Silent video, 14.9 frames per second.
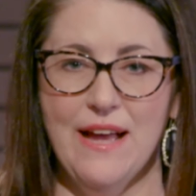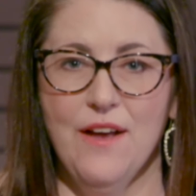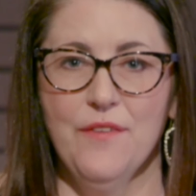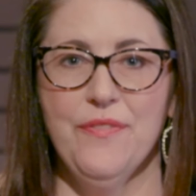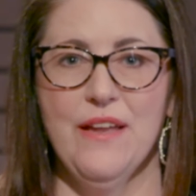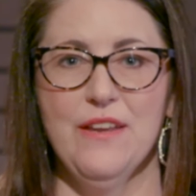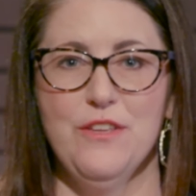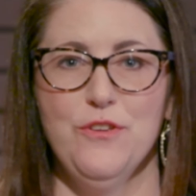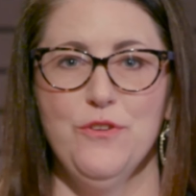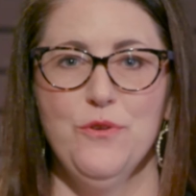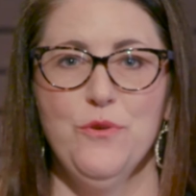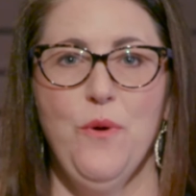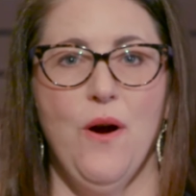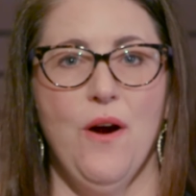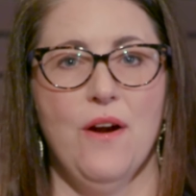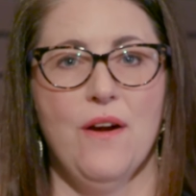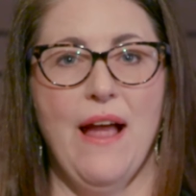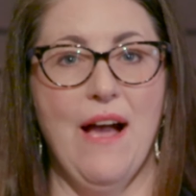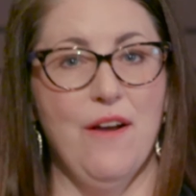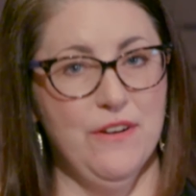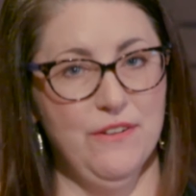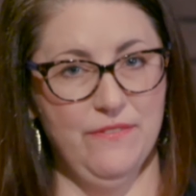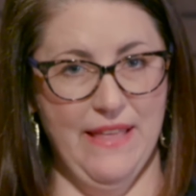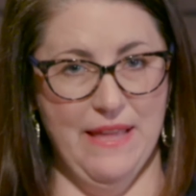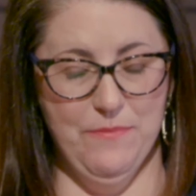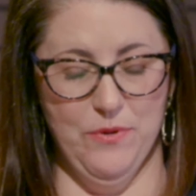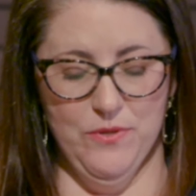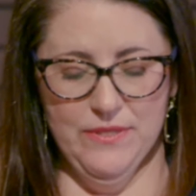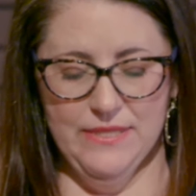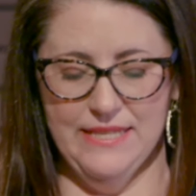out that you are out of
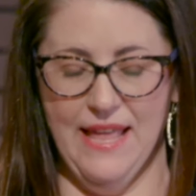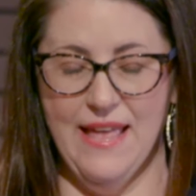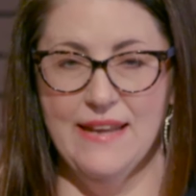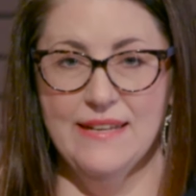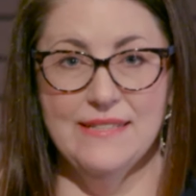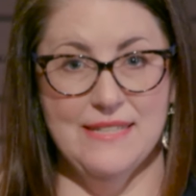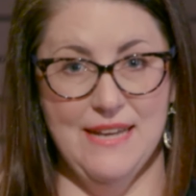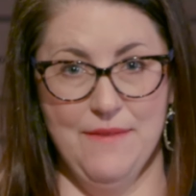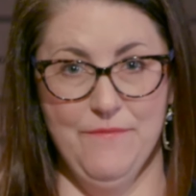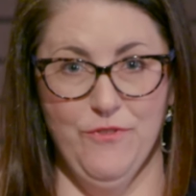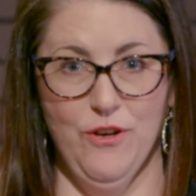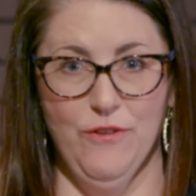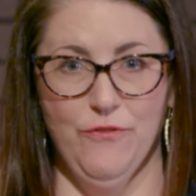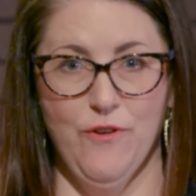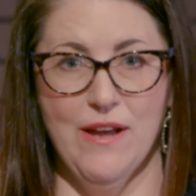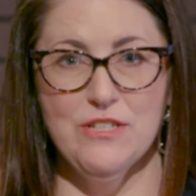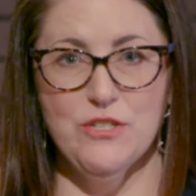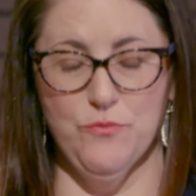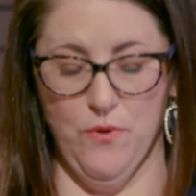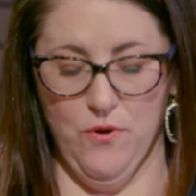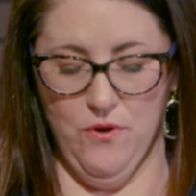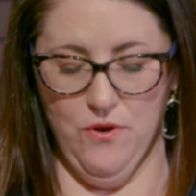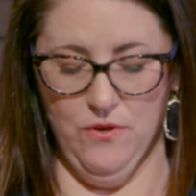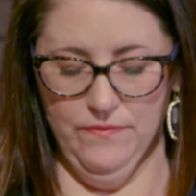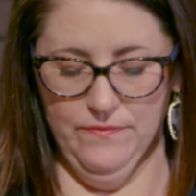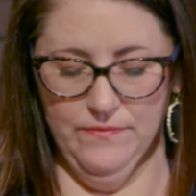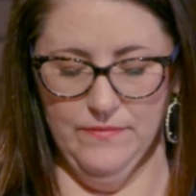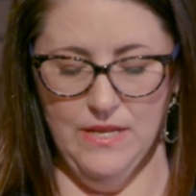labels and it's time for a fresh roll,